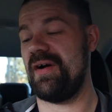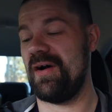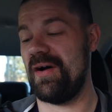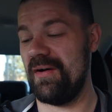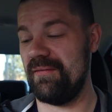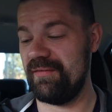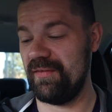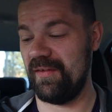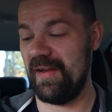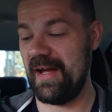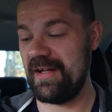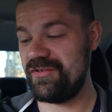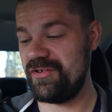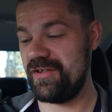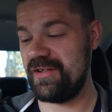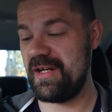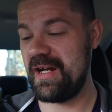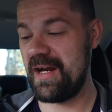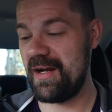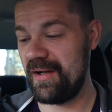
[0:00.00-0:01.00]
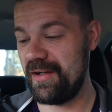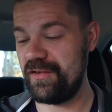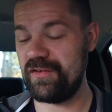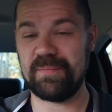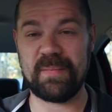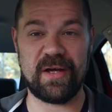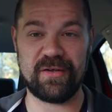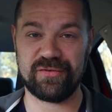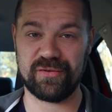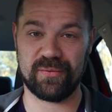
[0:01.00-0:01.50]
of legendary
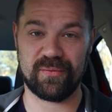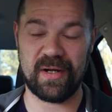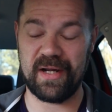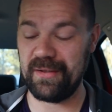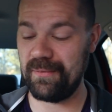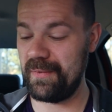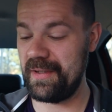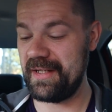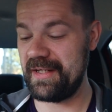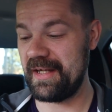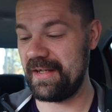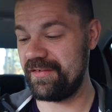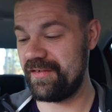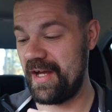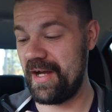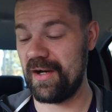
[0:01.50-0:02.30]
special raid weekends.